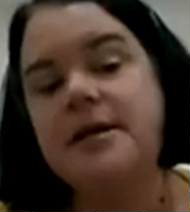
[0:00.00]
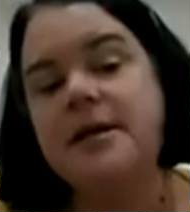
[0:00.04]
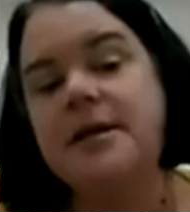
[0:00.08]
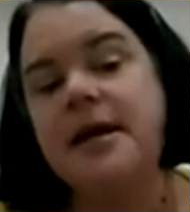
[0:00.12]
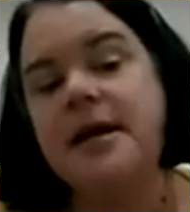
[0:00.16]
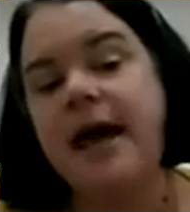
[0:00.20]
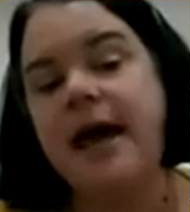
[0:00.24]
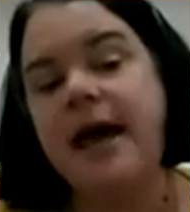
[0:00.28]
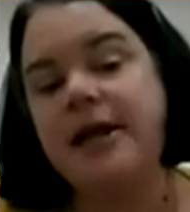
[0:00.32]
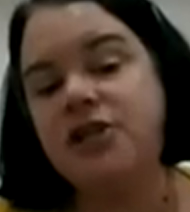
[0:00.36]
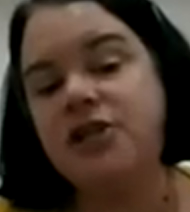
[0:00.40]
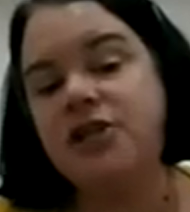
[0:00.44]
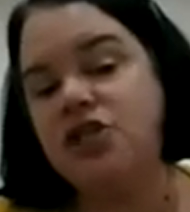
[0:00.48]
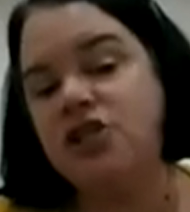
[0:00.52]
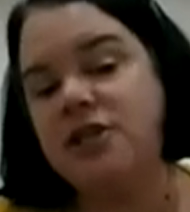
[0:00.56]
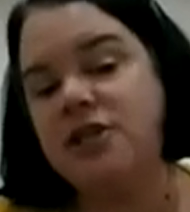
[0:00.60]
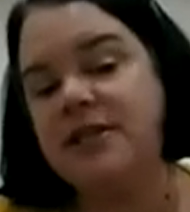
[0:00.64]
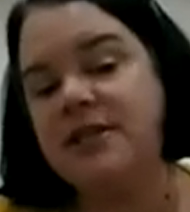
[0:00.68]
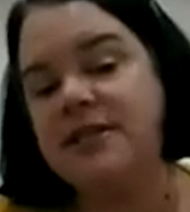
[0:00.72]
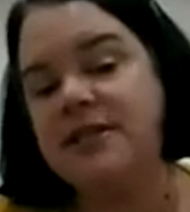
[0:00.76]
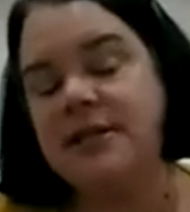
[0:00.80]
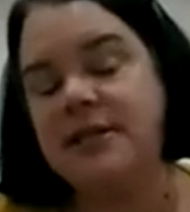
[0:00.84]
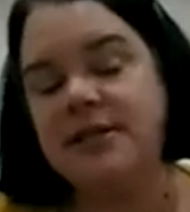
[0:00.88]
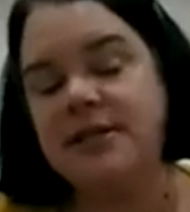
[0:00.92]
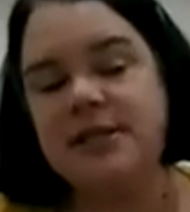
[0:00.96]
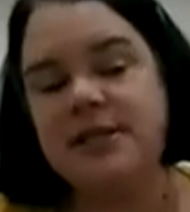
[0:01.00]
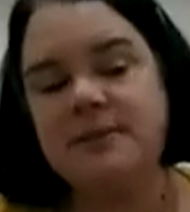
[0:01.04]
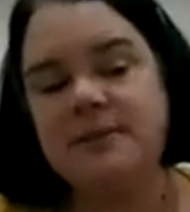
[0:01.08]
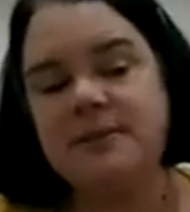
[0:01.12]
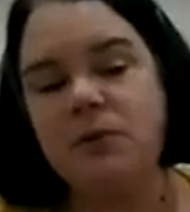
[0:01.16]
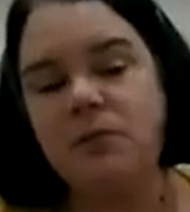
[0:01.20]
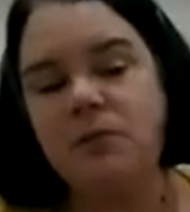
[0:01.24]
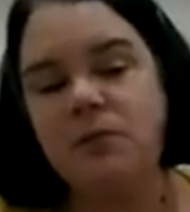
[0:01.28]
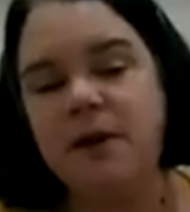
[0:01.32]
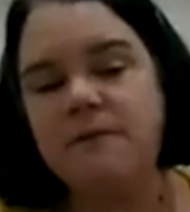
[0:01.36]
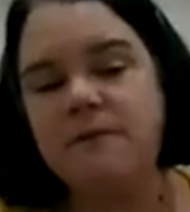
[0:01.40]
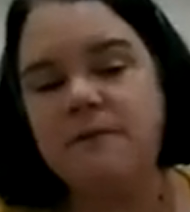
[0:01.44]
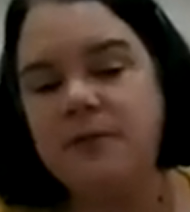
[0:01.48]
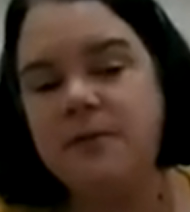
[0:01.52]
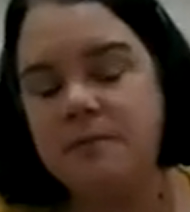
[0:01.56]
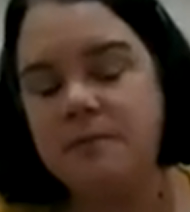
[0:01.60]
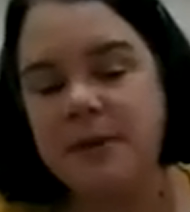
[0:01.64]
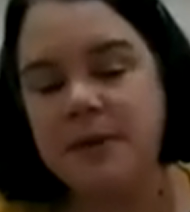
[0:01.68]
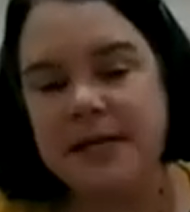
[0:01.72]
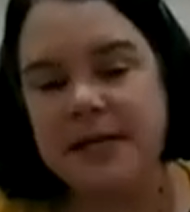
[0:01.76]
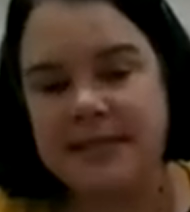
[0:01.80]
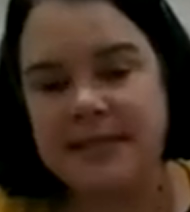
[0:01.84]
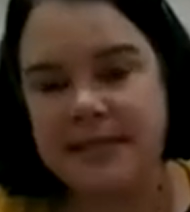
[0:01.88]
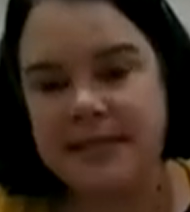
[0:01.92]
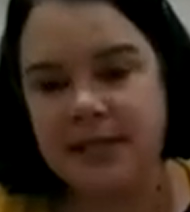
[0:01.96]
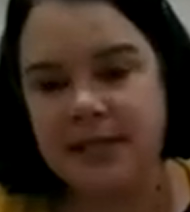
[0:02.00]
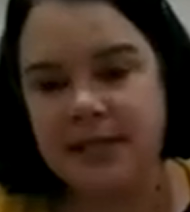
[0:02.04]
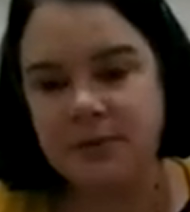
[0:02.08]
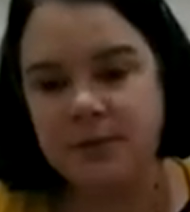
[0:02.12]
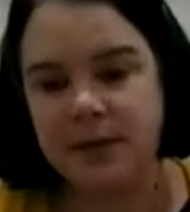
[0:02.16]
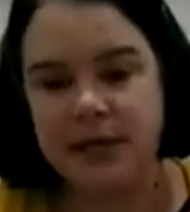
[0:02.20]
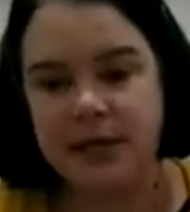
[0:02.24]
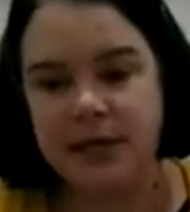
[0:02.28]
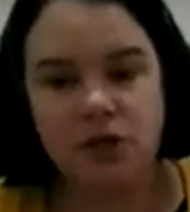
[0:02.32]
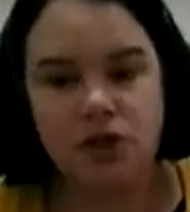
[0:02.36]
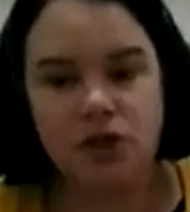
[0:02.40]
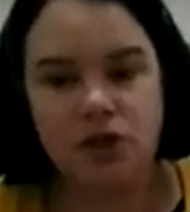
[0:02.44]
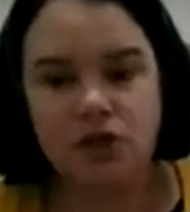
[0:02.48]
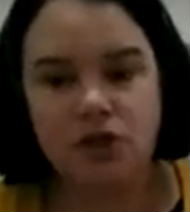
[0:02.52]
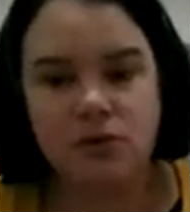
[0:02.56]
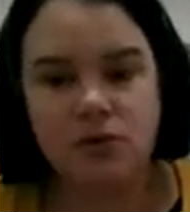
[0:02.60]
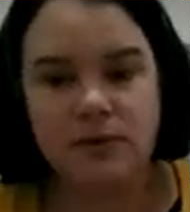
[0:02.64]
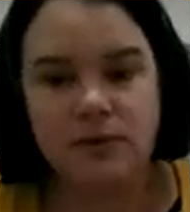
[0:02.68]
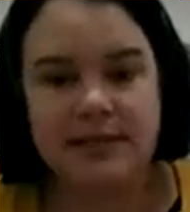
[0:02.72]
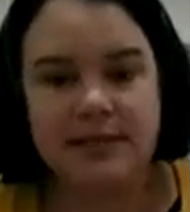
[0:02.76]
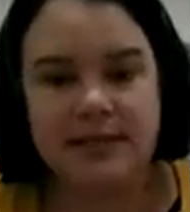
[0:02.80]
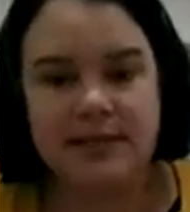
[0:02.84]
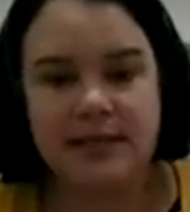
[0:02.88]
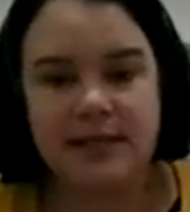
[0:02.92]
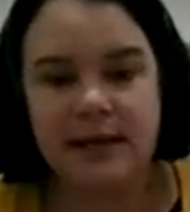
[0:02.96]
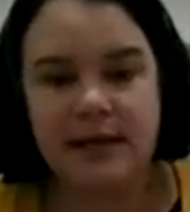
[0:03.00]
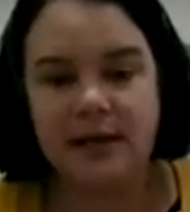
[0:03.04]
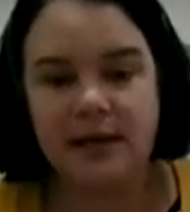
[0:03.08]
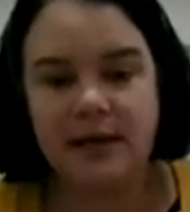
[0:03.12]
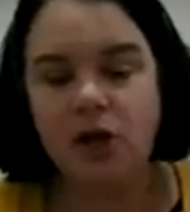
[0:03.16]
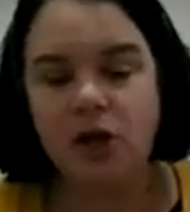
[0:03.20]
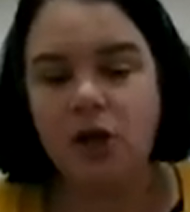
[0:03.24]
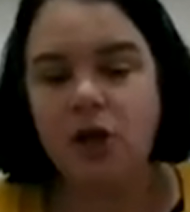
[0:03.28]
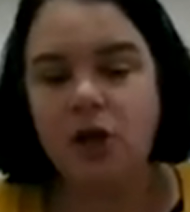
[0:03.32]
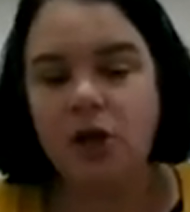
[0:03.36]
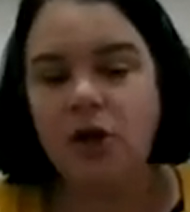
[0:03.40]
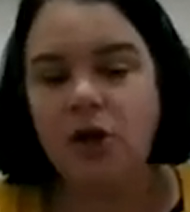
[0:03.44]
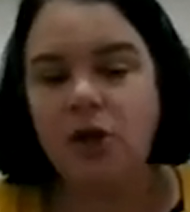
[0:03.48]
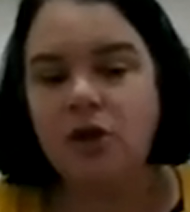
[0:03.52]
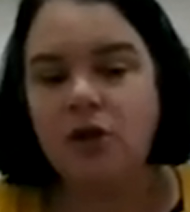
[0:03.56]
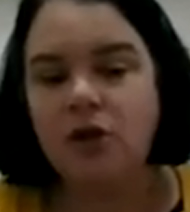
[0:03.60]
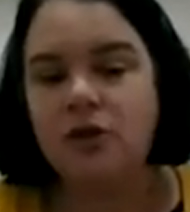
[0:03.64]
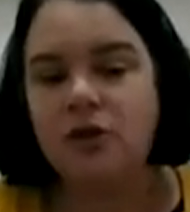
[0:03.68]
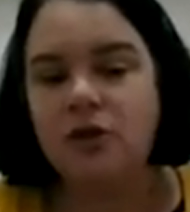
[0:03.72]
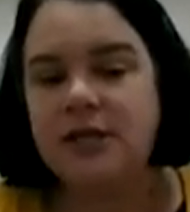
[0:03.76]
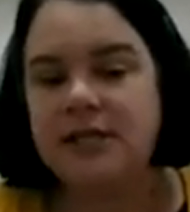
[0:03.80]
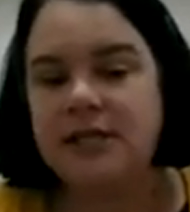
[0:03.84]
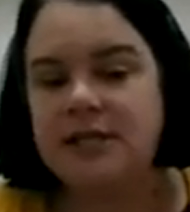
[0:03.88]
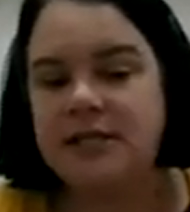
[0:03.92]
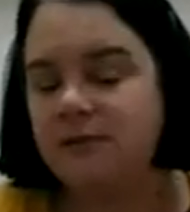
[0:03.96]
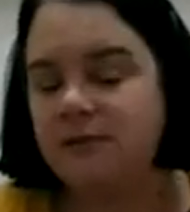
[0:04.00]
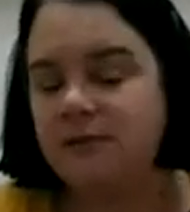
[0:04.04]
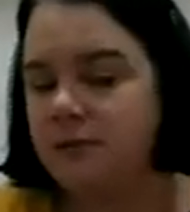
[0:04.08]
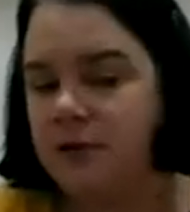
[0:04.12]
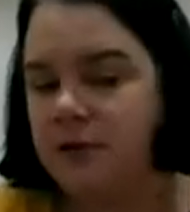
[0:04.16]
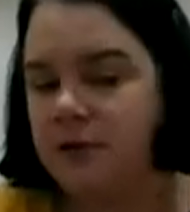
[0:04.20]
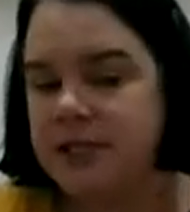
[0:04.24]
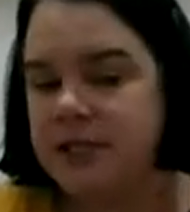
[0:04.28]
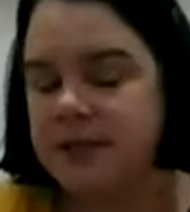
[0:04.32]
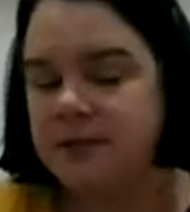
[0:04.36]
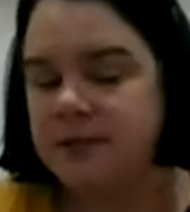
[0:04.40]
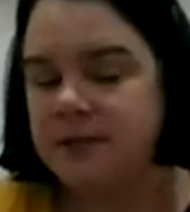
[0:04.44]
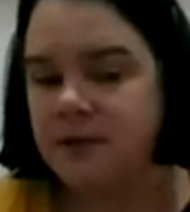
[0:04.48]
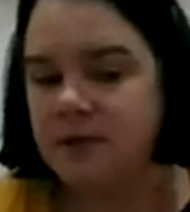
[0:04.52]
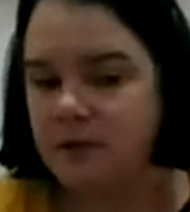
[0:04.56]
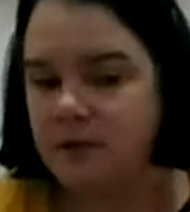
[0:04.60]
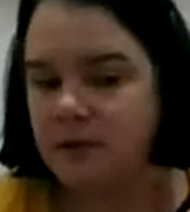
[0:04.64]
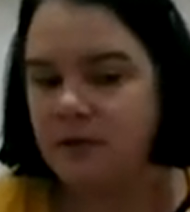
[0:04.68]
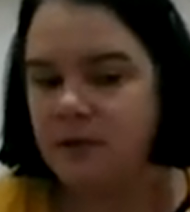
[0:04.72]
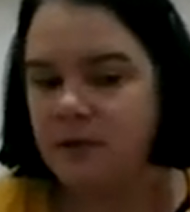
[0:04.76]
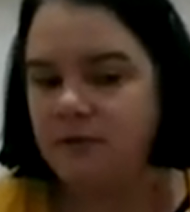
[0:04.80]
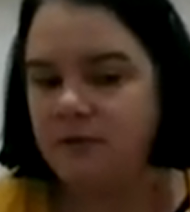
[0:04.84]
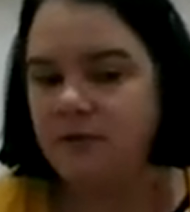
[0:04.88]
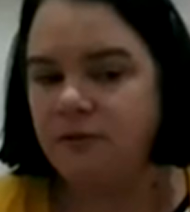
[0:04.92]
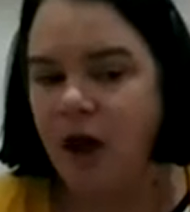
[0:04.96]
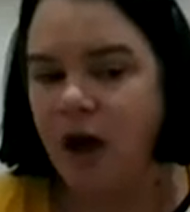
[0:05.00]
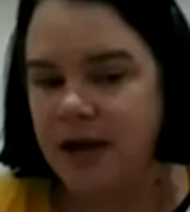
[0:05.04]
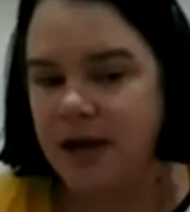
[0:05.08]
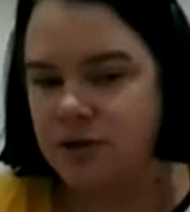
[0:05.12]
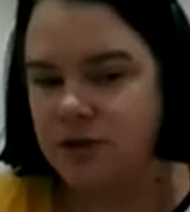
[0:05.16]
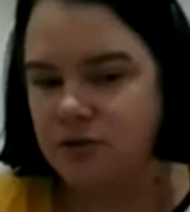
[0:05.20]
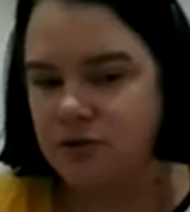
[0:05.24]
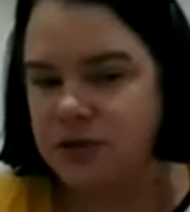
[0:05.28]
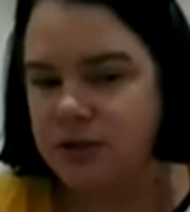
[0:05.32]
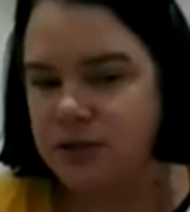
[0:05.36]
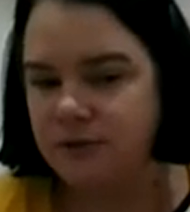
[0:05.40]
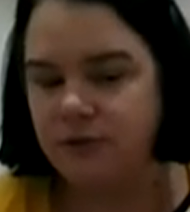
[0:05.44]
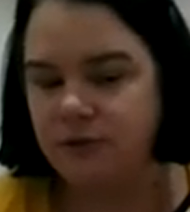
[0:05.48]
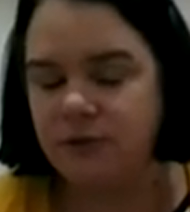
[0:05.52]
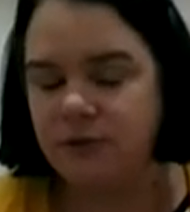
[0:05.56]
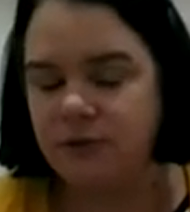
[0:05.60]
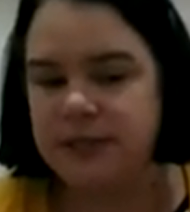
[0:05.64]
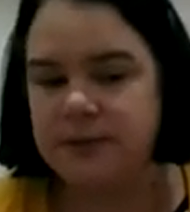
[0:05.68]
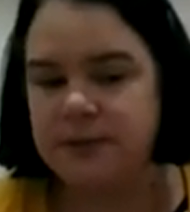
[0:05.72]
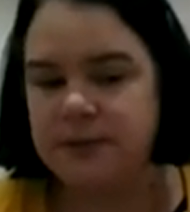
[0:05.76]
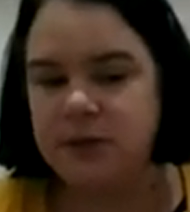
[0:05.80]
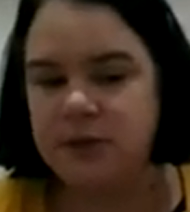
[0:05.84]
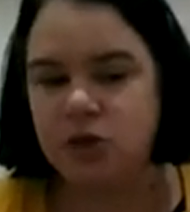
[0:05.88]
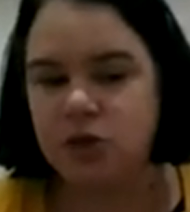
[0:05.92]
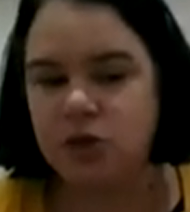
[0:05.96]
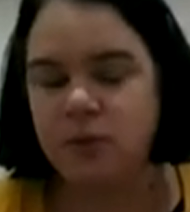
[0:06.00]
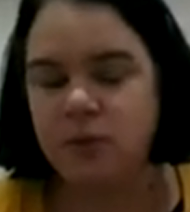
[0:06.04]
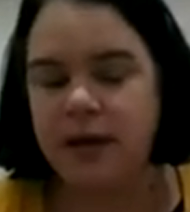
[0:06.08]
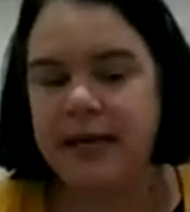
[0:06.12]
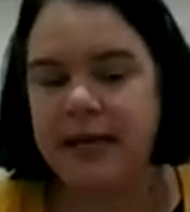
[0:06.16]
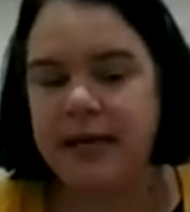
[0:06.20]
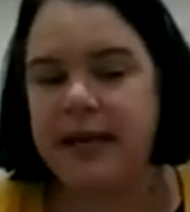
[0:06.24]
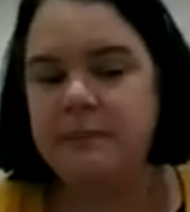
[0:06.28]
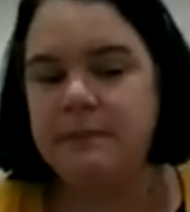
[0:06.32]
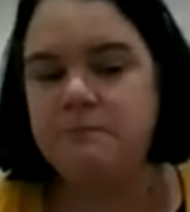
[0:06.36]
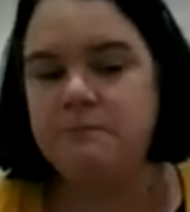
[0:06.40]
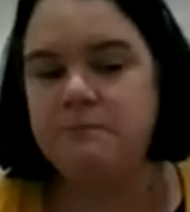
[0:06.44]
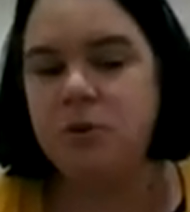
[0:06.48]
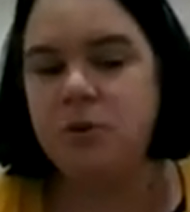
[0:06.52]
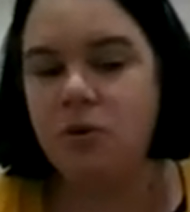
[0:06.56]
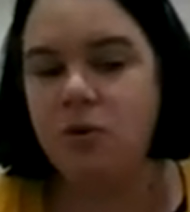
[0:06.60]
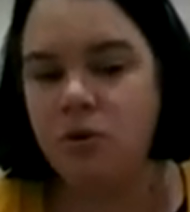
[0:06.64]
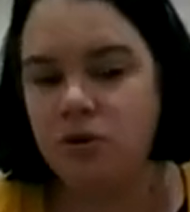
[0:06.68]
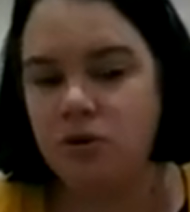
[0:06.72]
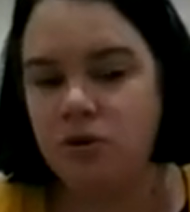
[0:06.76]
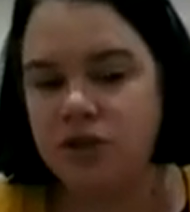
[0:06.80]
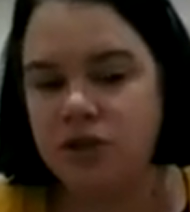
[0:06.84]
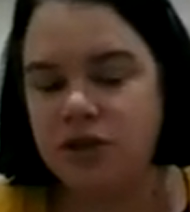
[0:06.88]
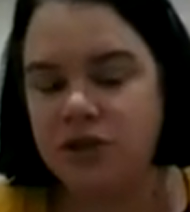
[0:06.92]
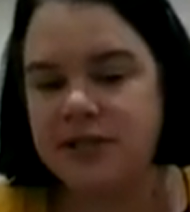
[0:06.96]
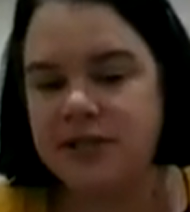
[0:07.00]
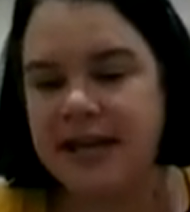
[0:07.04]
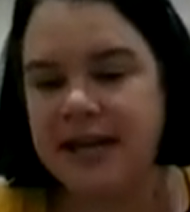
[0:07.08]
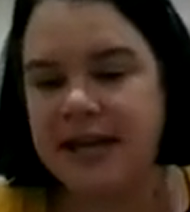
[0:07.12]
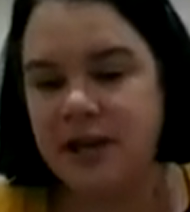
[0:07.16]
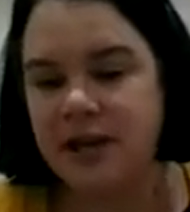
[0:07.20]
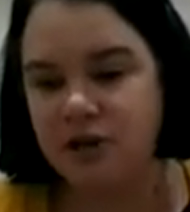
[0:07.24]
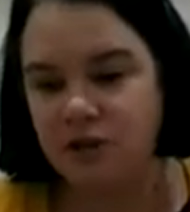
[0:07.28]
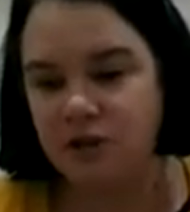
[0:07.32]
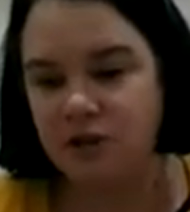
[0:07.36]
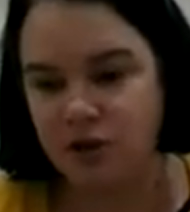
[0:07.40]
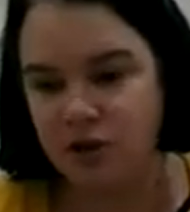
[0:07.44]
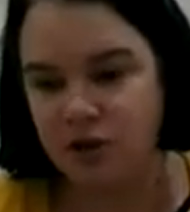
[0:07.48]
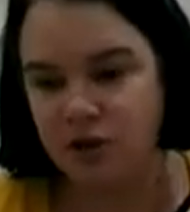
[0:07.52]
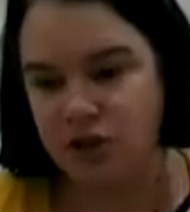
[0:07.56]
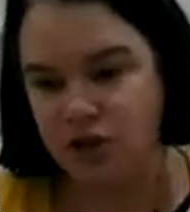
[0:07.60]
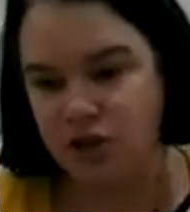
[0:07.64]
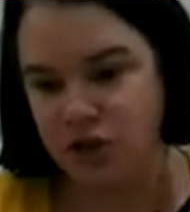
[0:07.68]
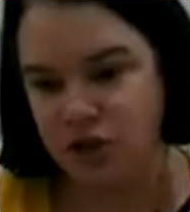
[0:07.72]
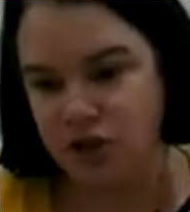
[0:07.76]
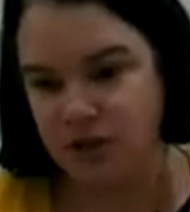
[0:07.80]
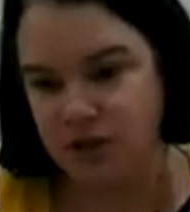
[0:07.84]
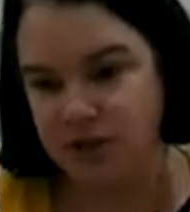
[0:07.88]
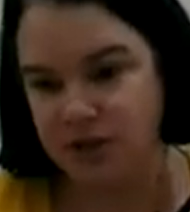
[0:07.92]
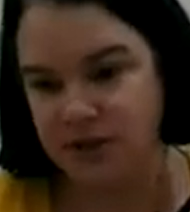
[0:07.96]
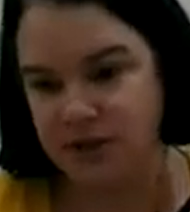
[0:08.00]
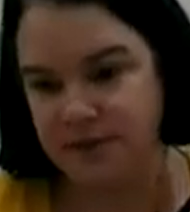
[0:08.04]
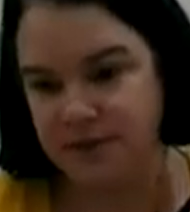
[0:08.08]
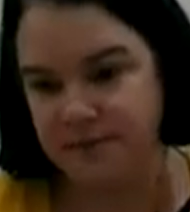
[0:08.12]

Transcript: actually said to me, one of the best things we can do is think the difference, the vital difference between important and urgent.